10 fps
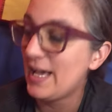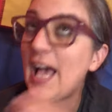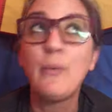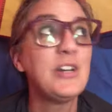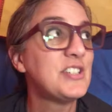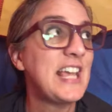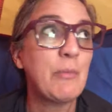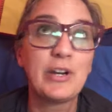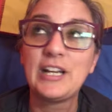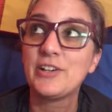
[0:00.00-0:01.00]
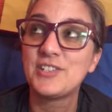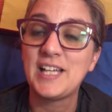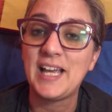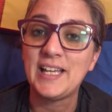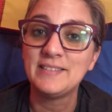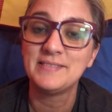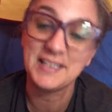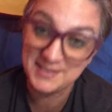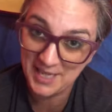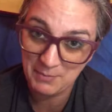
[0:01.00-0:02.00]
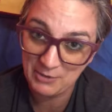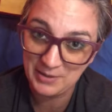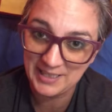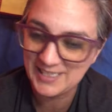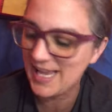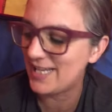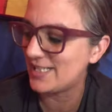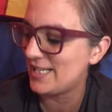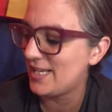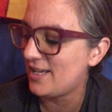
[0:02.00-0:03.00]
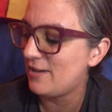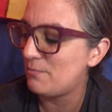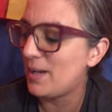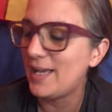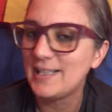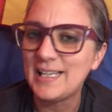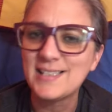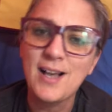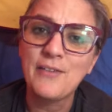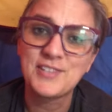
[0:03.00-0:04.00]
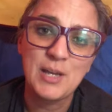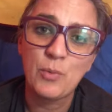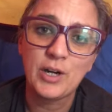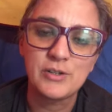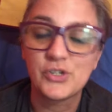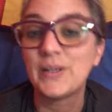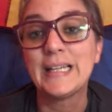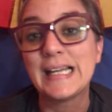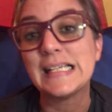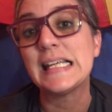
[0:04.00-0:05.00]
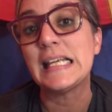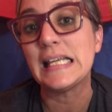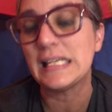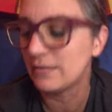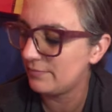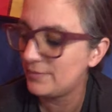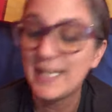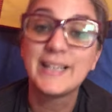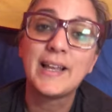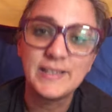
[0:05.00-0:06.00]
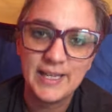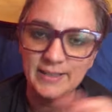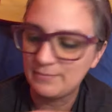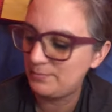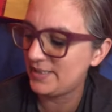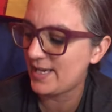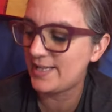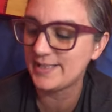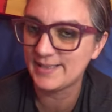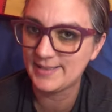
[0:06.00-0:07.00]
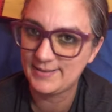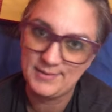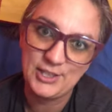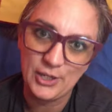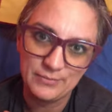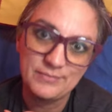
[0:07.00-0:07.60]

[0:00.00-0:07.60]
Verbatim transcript: I wish Sam were here today inside my reading tent, but he's off somewhere drinking tea in London because, you know,